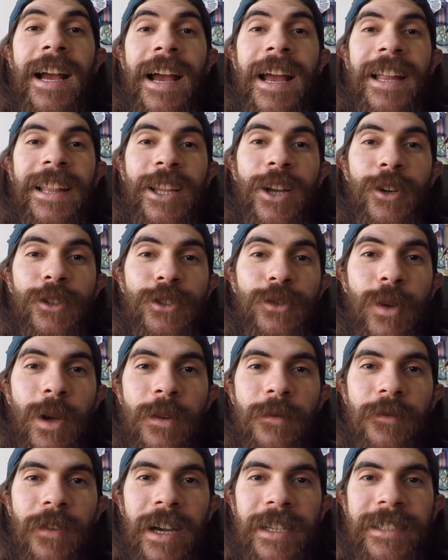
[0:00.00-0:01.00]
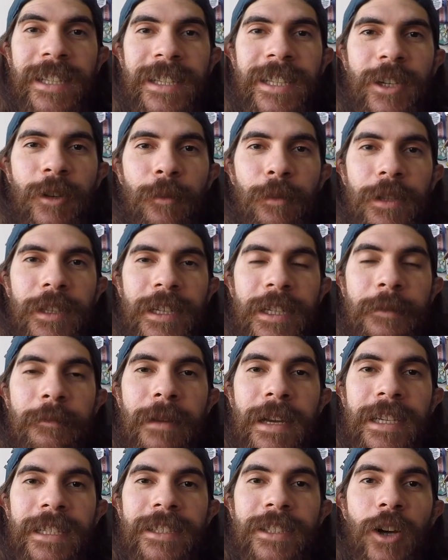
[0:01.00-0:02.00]
Hello, so I finally completed
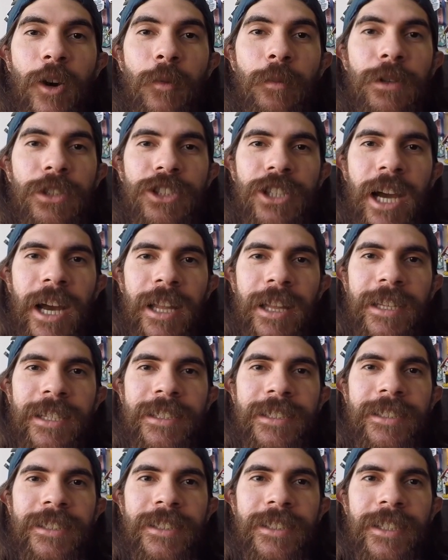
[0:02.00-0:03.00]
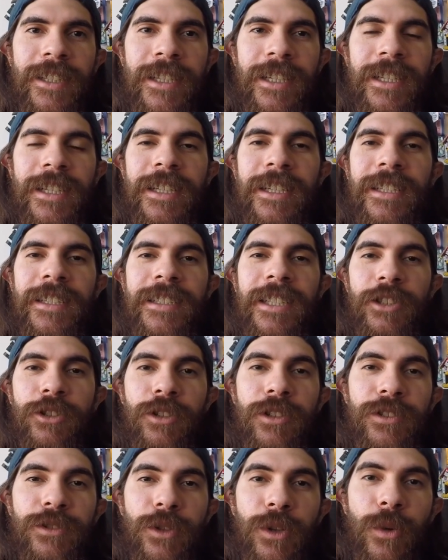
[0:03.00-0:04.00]
my Dopey challenge, the
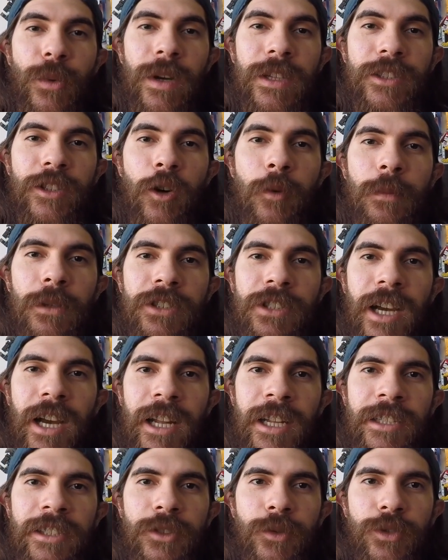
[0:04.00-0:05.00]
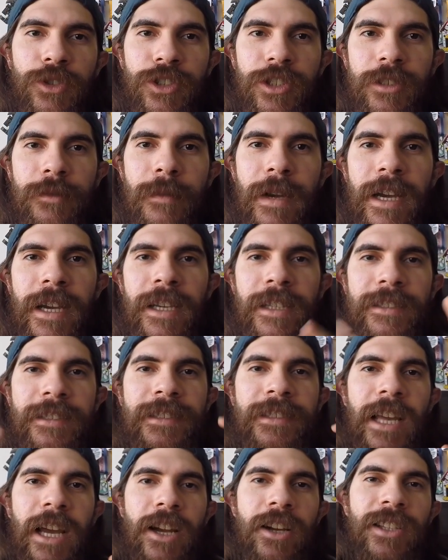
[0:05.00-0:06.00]
2021 Dopey challenge, which is my
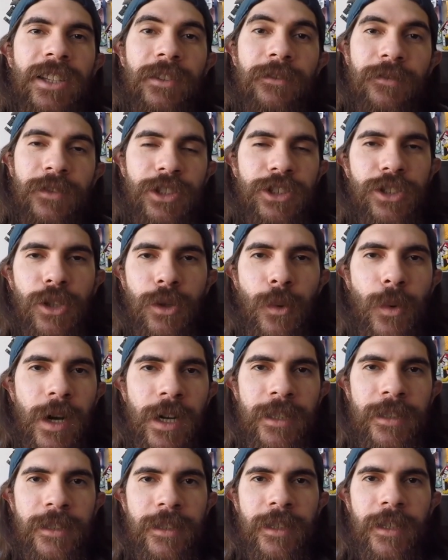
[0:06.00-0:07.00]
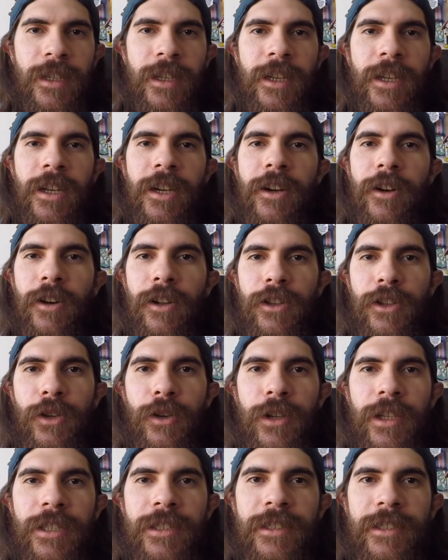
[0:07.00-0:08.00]
second official one,
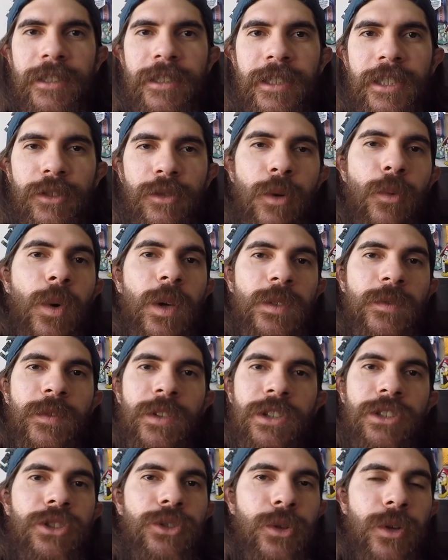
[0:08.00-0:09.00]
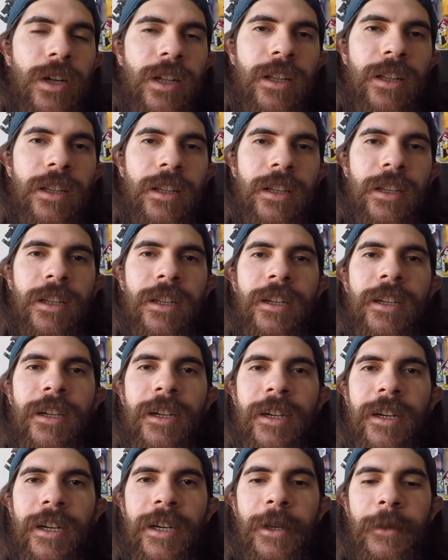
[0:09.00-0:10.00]
although this one was virtual,
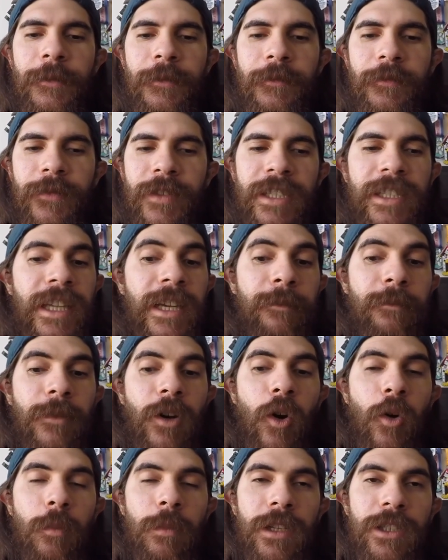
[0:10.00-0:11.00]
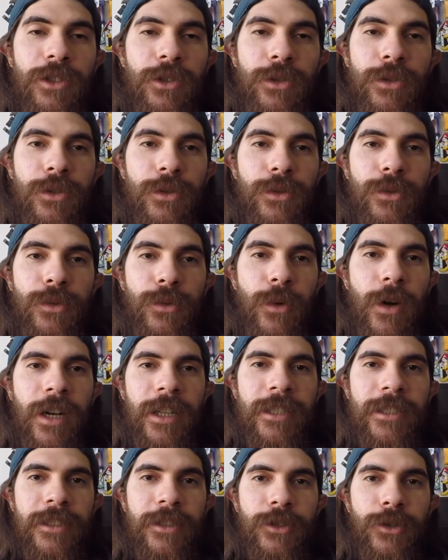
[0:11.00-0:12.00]
and I'm hoping to do one
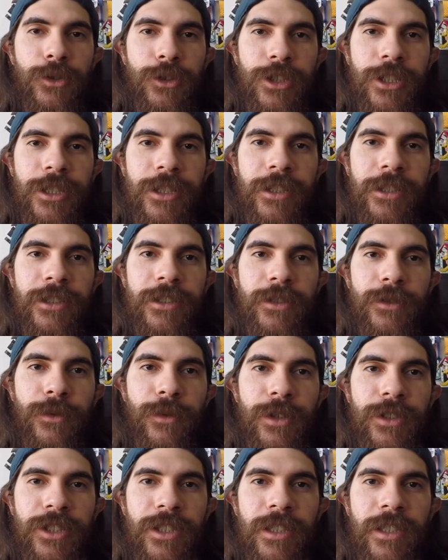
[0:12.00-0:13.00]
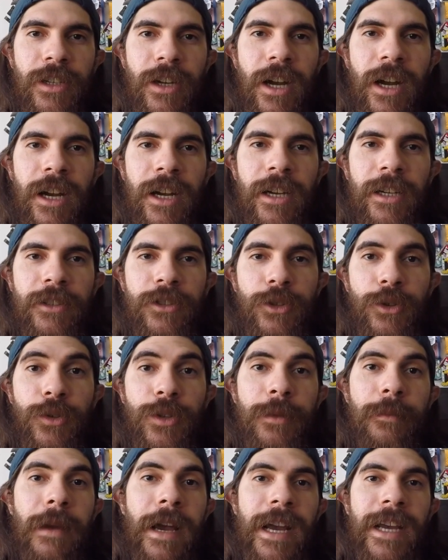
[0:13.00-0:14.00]
in 2 years, which to do
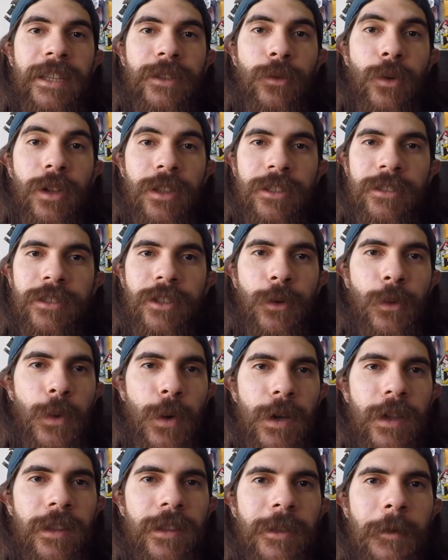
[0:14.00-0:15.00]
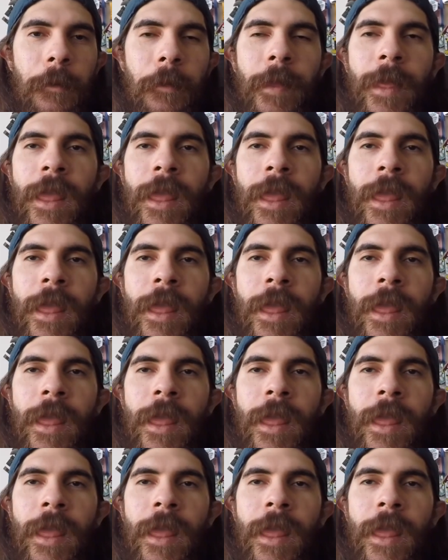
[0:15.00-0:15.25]
it back at Walt Disney World.